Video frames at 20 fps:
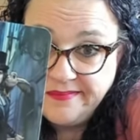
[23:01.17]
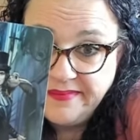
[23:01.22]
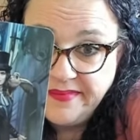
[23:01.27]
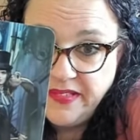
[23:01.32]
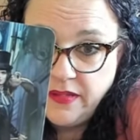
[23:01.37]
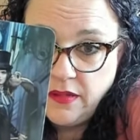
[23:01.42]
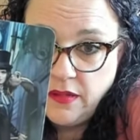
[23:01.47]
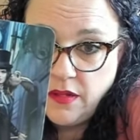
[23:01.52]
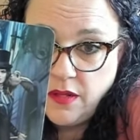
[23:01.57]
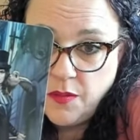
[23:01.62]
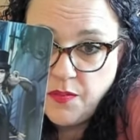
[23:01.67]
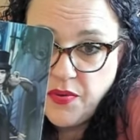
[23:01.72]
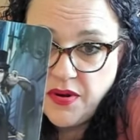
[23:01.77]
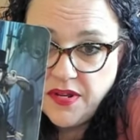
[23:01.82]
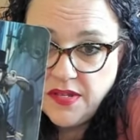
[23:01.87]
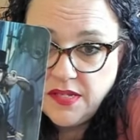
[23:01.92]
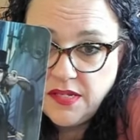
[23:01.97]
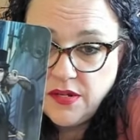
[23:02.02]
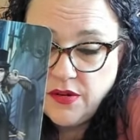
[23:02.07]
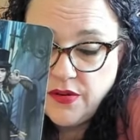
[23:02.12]
You look
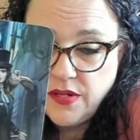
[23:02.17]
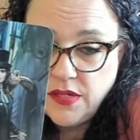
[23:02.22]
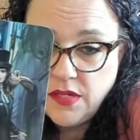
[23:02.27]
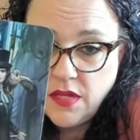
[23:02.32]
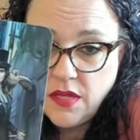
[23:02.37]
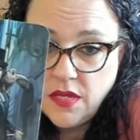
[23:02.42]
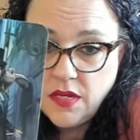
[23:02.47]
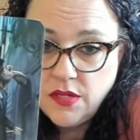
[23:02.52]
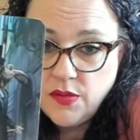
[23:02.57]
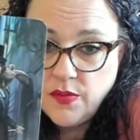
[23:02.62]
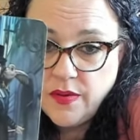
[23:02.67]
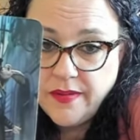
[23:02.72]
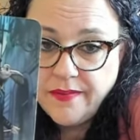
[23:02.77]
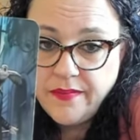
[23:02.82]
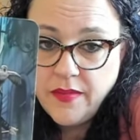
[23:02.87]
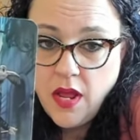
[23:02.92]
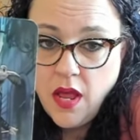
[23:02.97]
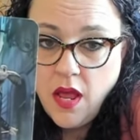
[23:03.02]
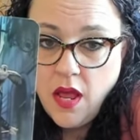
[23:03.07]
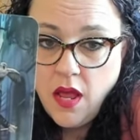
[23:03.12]
pretty serious in this one.
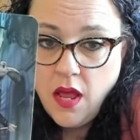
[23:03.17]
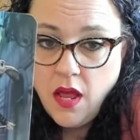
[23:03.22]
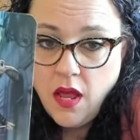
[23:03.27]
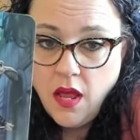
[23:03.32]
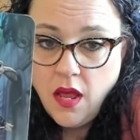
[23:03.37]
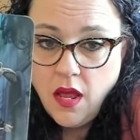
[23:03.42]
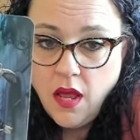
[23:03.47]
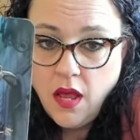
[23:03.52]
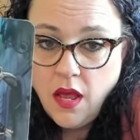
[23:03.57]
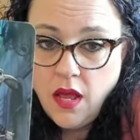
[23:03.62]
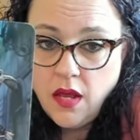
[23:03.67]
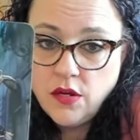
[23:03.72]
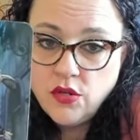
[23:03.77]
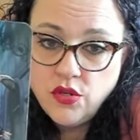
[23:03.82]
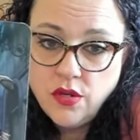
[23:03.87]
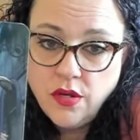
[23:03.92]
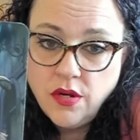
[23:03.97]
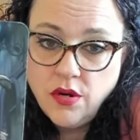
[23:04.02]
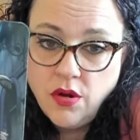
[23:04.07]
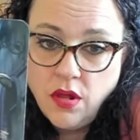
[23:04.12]

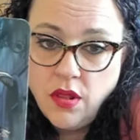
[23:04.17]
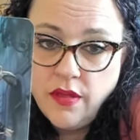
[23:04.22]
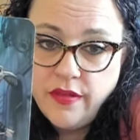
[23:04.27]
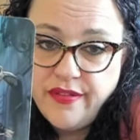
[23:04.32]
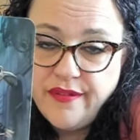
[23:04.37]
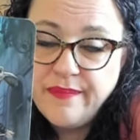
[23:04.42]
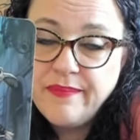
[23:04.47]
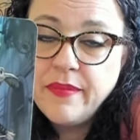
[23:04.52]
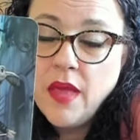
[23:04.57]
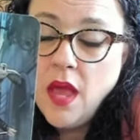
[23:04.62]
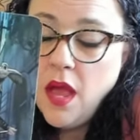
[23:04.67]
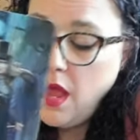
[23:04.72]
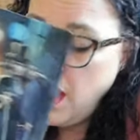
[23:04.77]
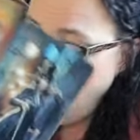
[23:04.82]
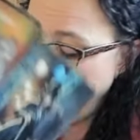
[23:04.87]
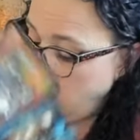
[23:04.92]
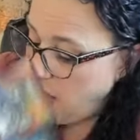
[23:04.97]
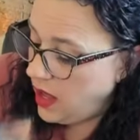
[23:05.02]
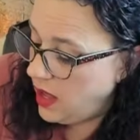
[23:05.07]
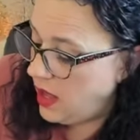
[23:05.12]
Actually, in all of
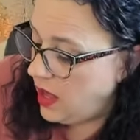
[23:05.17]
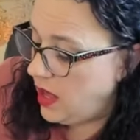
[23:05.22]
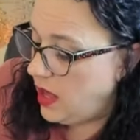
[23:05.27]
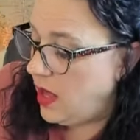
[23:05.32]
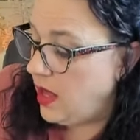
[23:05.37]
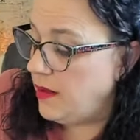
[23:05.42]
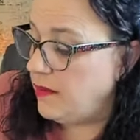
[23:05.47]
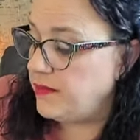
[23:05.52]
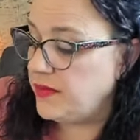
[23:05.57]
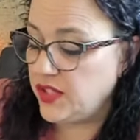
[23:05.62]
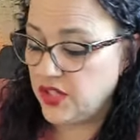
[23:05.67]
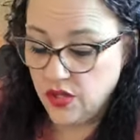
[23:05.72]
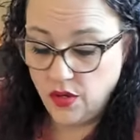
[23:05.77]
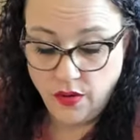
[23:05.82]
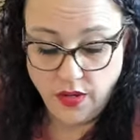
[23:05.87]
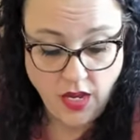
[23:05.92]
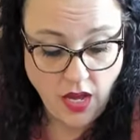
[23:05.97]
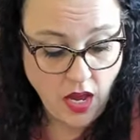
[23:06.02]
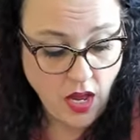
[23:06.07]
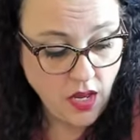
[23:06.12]
them. So,
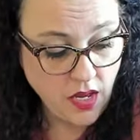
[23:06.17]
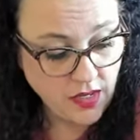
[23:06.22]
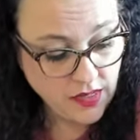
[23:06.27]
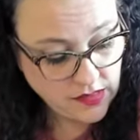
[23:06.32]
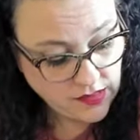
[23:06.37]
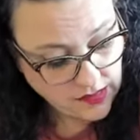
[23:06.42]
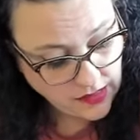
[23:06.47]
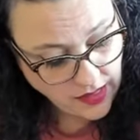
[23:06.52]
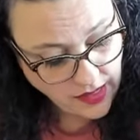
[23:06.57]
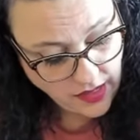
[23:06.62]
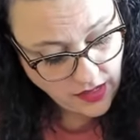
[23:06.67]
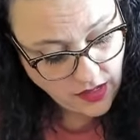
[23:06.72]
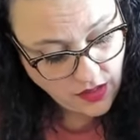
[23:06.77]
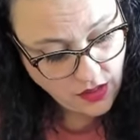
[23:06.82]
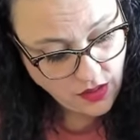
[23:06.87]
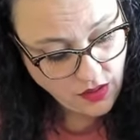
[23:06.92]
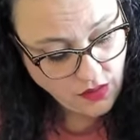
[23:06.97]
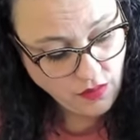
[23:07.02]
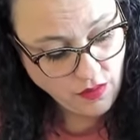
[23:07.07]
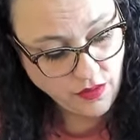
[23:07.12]
yeah, it's like
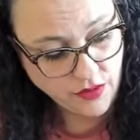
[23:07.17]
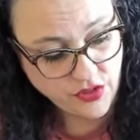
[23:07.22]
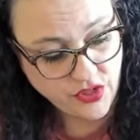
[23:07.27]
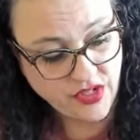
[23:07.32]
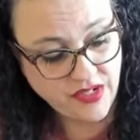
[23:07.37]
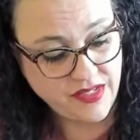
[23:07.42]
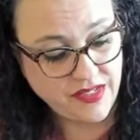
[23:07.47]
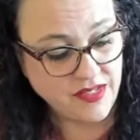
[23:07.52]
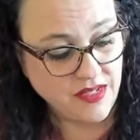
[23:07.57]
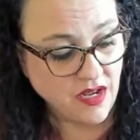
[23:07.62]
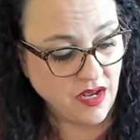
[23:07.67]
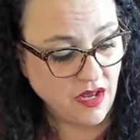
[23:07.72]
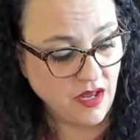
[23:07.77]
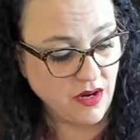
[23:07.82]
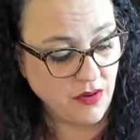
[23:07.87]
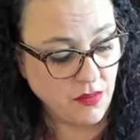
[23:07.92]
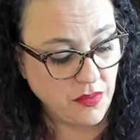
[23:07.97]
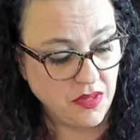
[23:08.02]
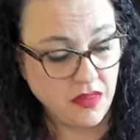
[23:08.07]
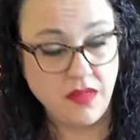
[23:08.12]
you are just
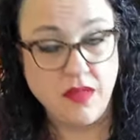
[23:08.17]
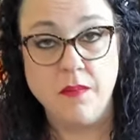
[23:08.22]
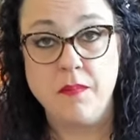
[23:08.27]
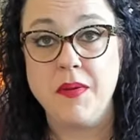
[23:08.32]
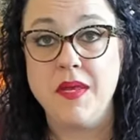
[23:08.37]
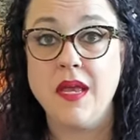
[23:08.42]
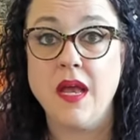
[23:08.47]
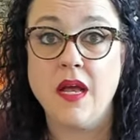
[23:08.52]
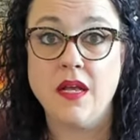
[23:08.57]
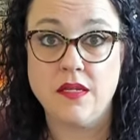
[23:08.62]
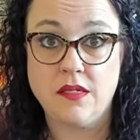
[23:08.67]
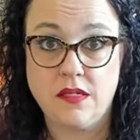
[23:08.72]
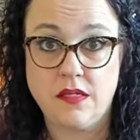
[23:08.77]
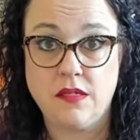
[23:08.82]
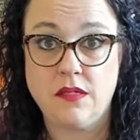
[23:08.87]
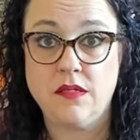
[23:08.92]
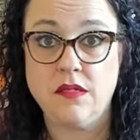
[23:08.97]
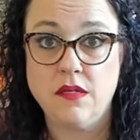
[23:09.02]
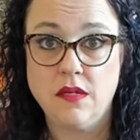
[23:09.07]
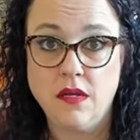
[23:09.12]
done with the
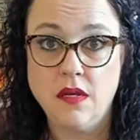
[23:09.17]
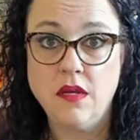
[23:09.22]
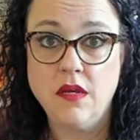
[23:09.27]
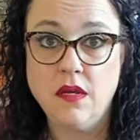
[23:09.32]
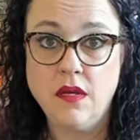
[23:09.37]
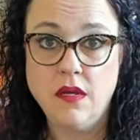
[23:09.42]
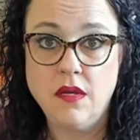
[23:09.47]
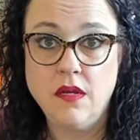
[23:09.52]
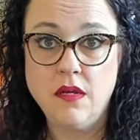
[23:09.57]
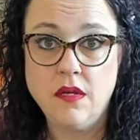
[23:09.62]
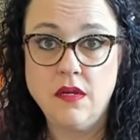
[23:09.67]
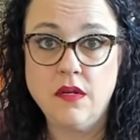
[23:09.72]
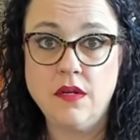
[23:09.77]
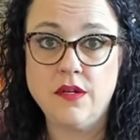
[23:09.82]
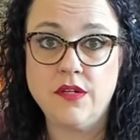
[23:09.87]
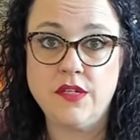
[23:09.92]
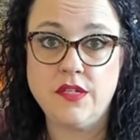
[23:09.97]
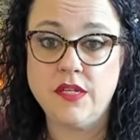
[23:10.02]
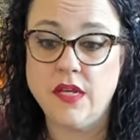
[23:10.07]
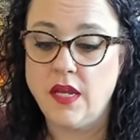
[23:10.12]
BS.
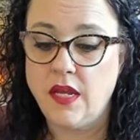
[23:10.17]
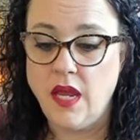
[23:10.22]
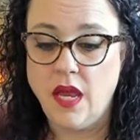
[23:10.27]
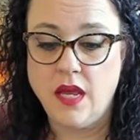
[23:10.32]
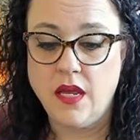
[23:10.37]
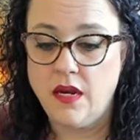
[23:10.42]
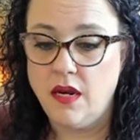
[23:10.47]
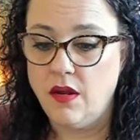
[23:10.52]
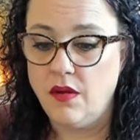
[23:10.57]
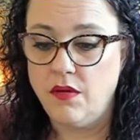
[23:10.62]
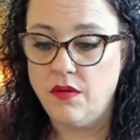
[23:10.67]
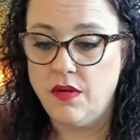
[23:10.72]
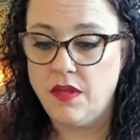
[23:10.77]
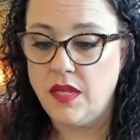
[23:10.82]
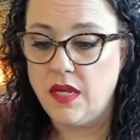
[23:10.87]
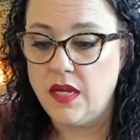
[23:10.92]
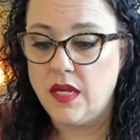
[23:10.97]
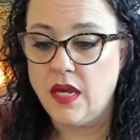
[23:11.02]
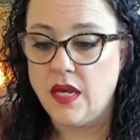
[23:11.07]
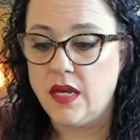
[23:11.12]
You're just like, I don't
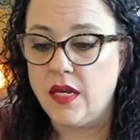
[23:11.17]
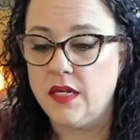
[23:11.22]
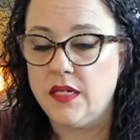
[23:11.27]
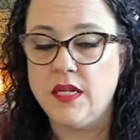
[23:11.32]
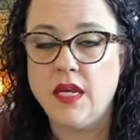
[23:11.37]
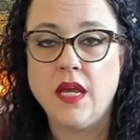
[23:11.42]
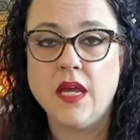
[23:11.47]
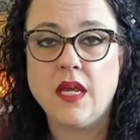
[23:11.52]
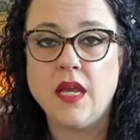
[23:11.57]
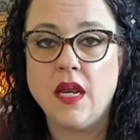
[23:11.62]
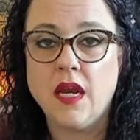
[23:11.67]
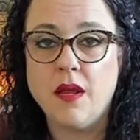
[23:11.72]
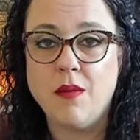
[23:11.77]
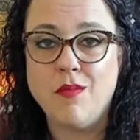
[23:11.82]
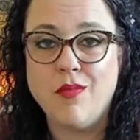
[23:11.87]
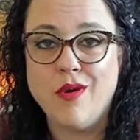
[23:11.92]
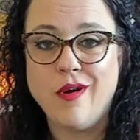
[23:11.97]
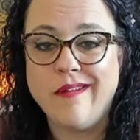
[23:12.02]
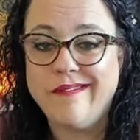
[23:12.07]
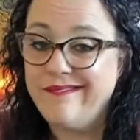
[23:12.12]
think I can take
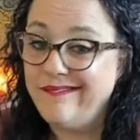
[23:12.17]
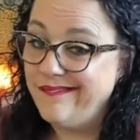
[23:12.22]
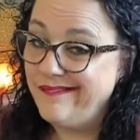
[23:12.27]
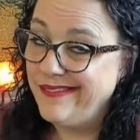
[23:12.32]
anymore.